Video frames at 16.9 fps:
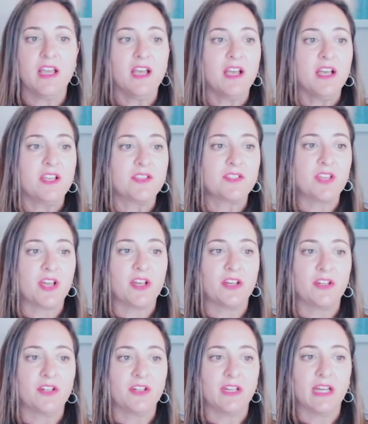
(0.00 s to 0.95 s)

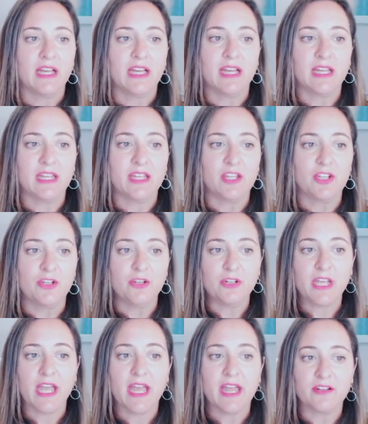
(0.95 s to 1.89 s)
So you
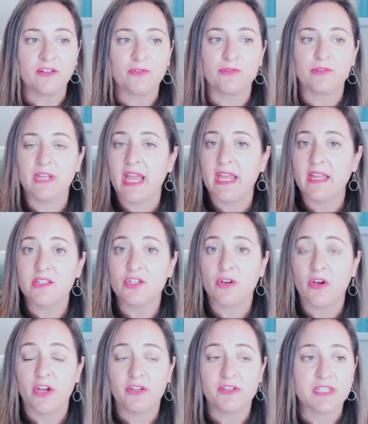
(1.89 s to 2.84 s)
can create
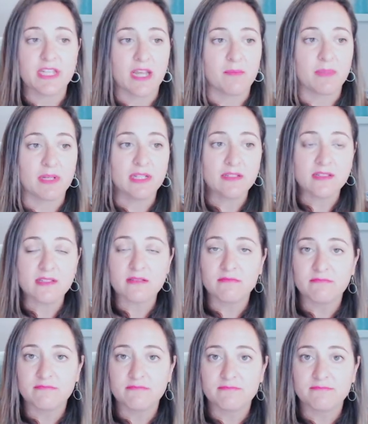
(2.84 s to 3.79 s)
your own template,
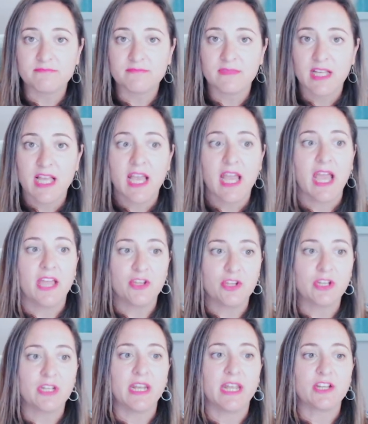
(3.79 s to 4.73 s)
and you
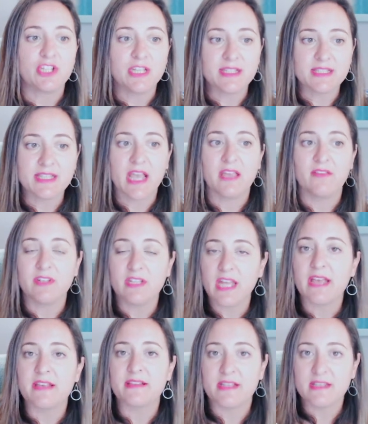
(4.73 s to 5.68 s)
can actually save it
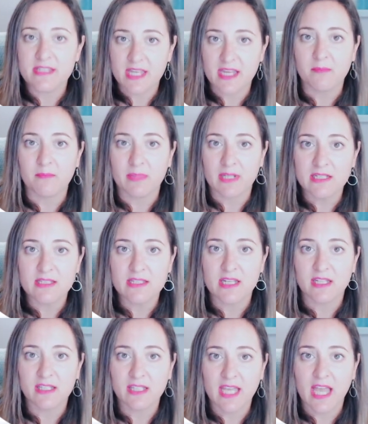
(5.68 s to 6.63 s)
as a template
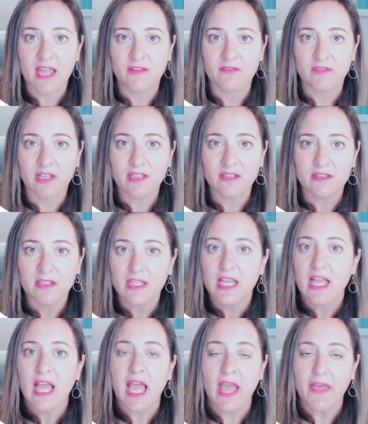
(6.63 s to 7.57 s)
in Canva,
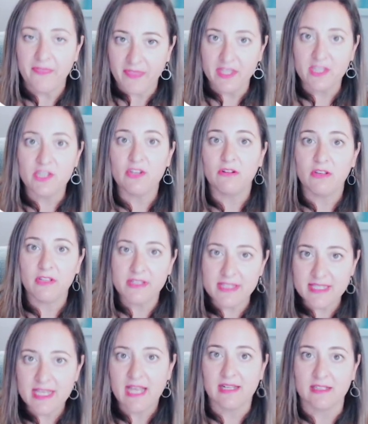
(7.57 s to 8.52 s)
and then you can
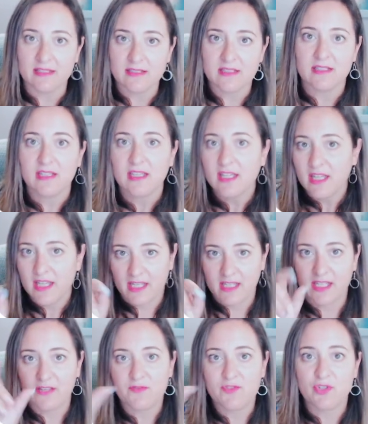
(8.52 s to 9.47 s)
sell it. It
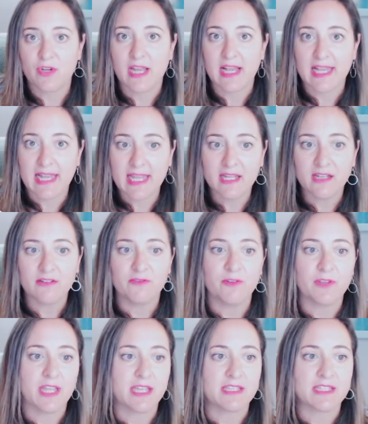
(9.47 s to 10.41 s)
gives you a link for
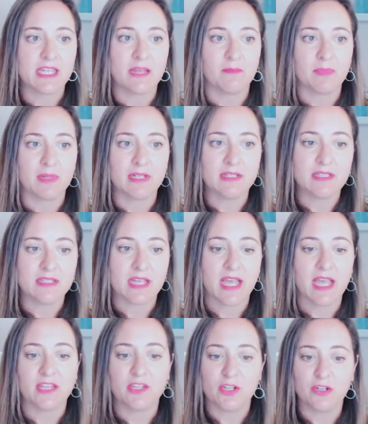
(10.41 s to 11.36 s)
that template,
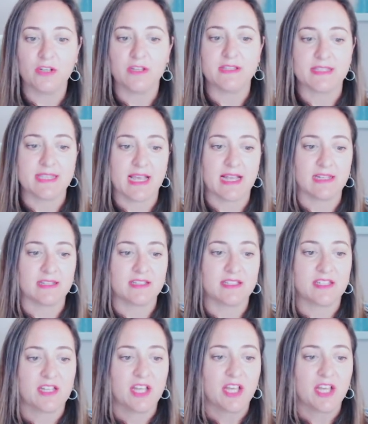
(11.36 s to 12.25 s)
and you can sell it.